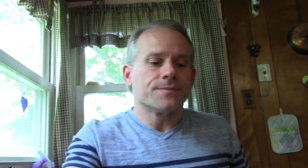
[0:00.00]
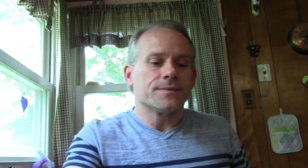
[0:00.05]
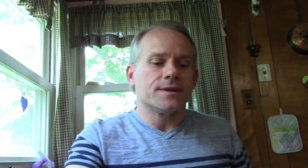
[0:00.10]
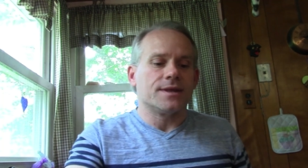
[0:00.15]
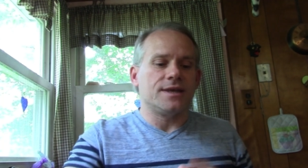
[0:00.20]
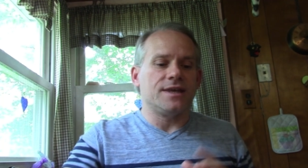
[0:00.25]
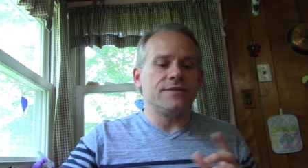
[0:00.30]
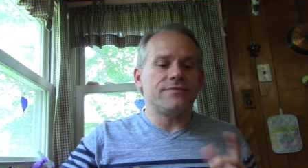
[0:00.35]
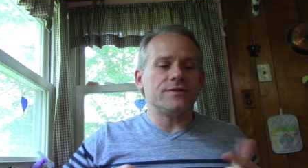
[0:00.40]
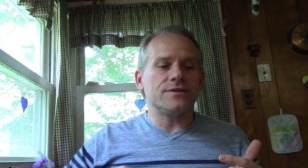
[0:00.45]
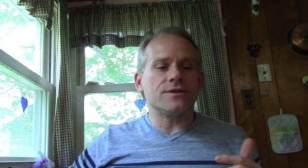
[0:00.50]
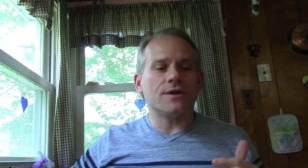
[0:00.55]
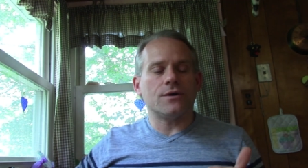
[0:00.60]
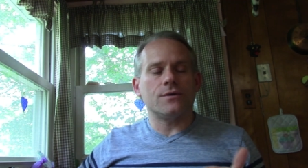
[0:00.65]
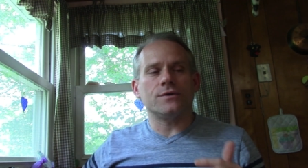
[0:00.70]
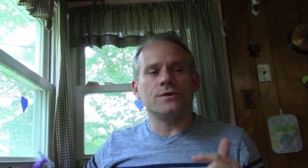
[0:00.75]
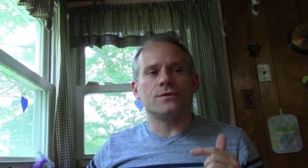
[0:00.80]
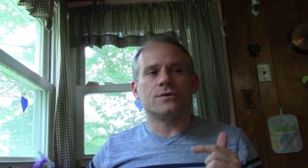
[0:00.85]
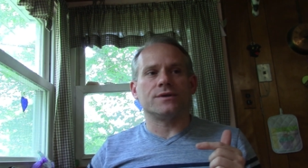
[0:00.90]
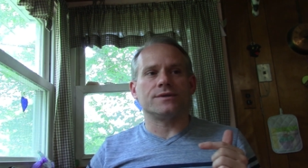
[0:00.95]
even though
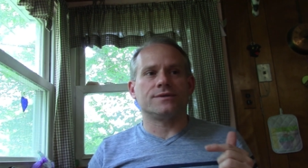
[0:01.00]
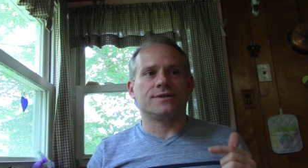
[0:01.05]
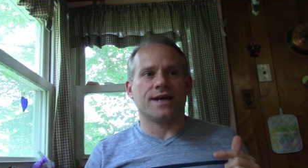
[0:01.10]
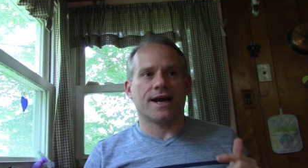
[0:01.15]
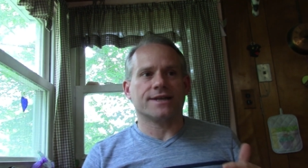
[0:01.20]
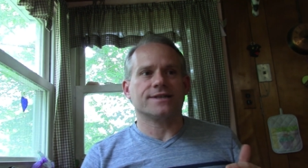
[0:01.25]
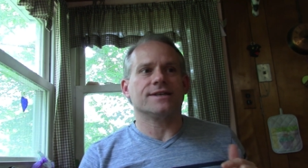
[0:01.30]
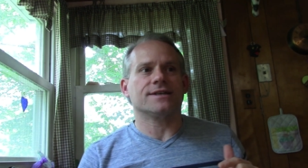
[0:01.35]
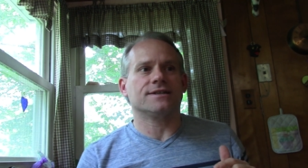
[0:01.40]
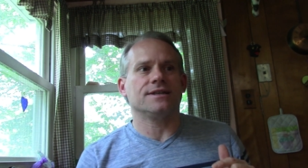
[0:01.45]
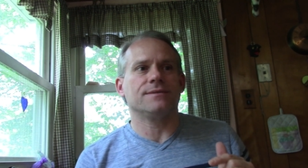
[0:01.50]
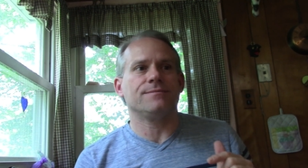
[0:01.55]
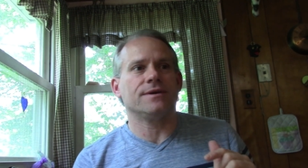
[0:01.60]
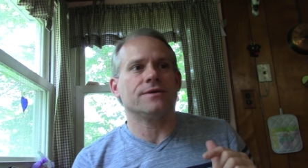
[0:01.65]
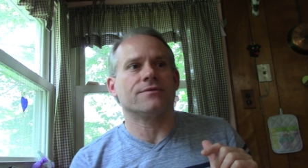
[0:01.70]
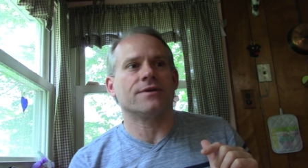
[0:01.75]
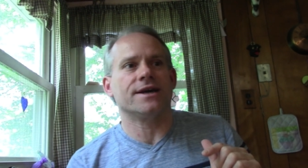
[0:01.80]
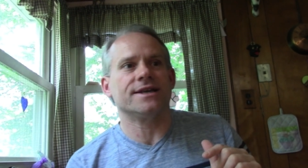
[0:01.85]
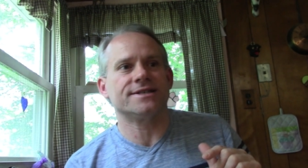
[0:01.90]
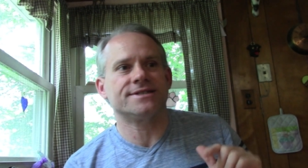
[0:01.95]
you could technically be
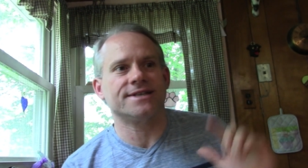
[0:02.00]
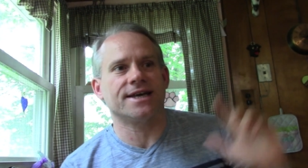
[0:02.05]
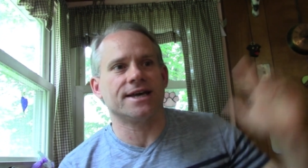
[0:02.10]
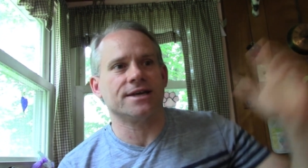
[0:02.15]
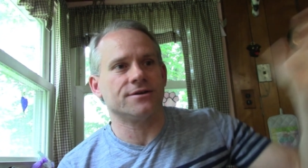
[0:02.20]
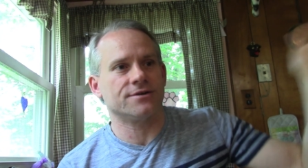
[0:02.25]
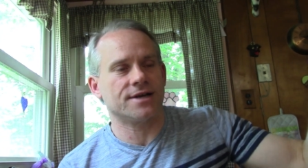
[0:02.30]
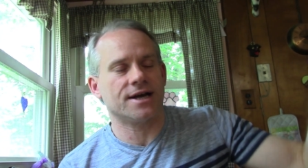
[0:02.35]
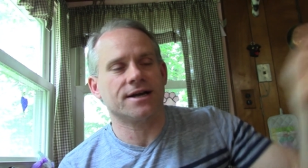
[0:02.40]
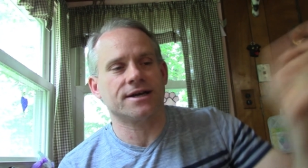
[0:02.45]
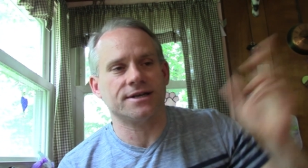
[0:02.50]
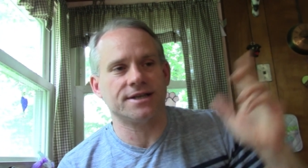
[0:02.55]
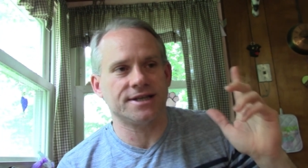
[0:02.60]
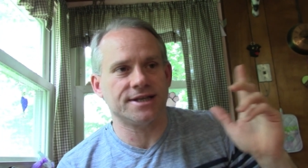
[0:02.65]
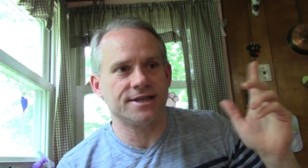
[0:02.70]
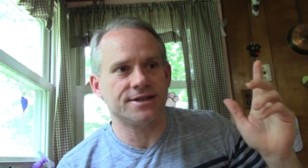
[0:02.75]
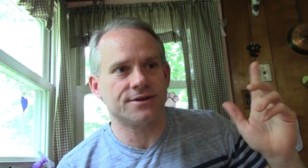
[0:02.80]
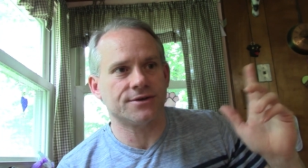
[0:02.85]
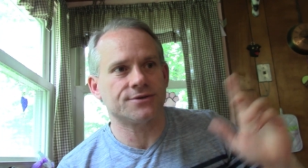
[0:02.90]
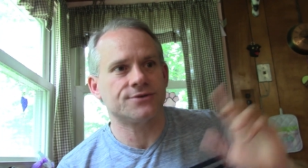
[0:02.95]
right saying you're not going to
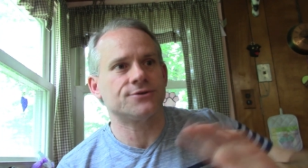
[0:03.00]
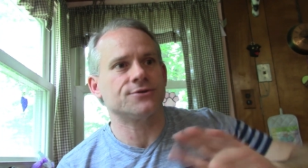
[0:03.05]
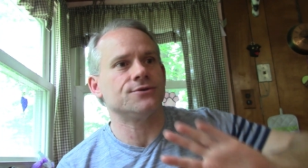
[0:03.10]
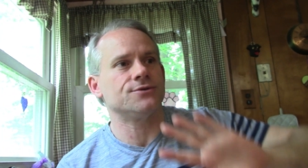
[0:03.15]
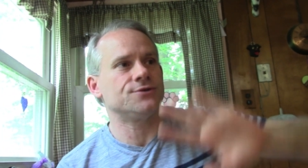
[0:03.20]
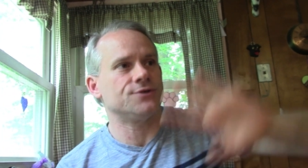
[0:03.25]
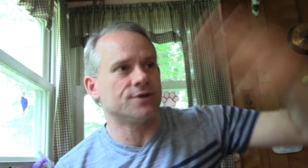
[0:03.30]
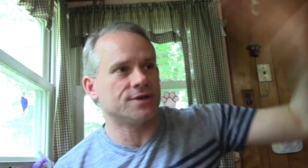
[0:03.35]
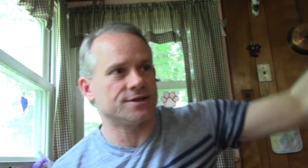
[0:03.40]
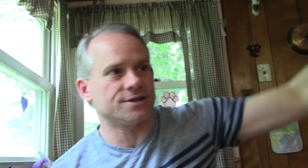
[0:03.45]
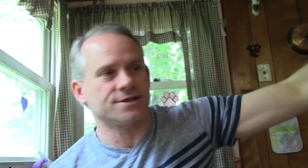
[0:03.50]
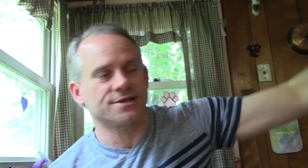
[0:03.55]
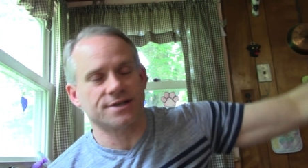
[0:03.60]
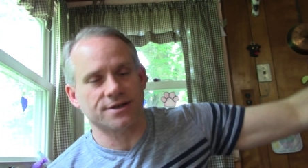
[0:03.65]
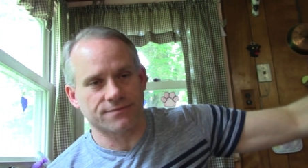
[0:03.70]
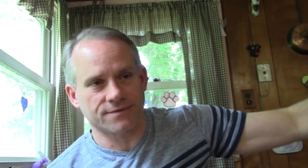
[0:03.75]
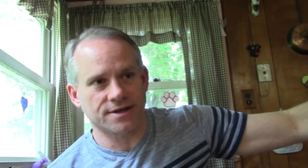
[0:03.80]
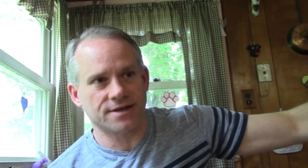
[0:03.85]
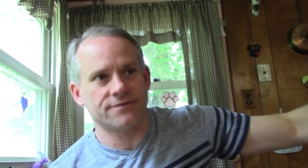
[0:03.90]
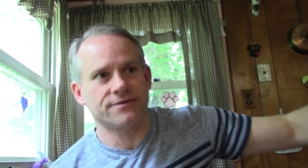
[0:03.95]
need those suits, you can just
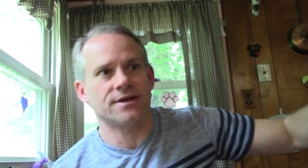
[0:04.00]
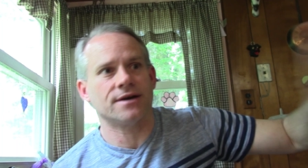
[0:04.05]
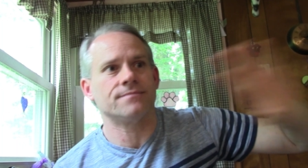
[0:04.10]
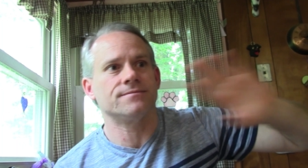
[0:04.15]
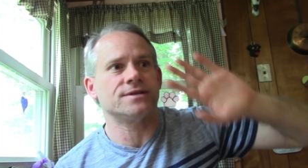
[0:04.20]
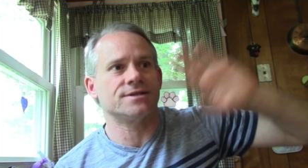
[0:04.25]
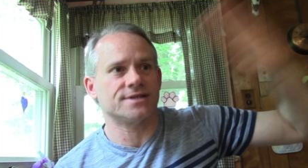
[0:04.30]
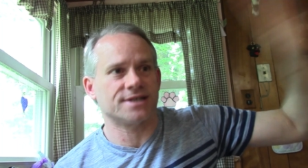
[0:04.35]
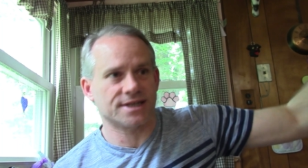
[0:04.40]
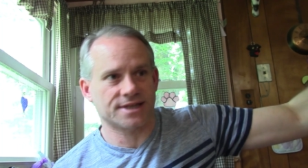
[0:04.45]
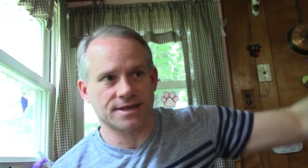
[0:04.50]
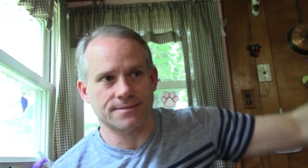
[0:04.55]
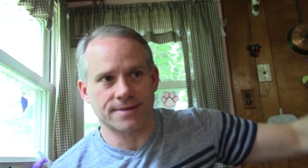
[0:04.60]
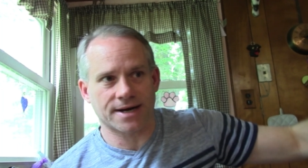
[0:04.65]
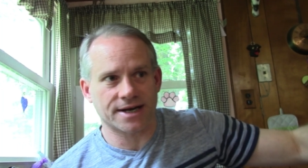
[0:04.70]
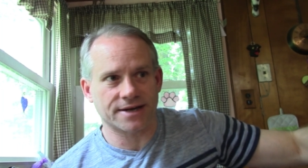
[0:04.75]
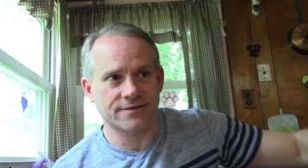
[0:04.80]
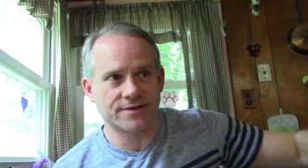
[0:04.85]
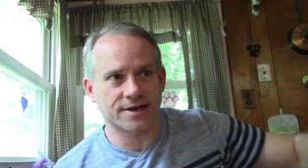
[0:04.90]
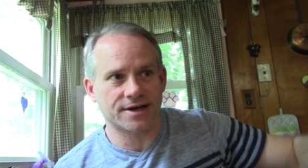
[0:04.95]
get rid of them, just get them
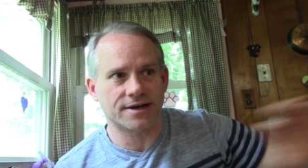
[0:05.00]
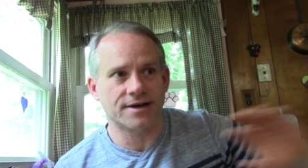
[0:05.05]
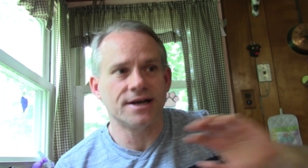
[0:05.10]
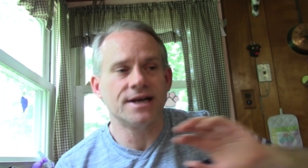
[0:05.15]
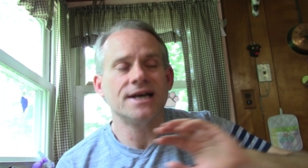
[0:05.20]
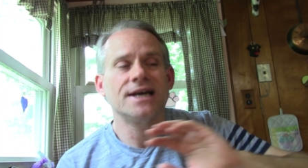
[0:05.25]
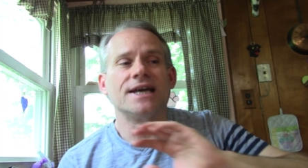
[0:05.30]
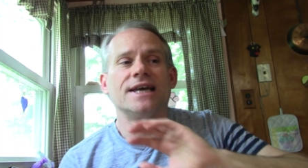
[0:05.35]
out of here.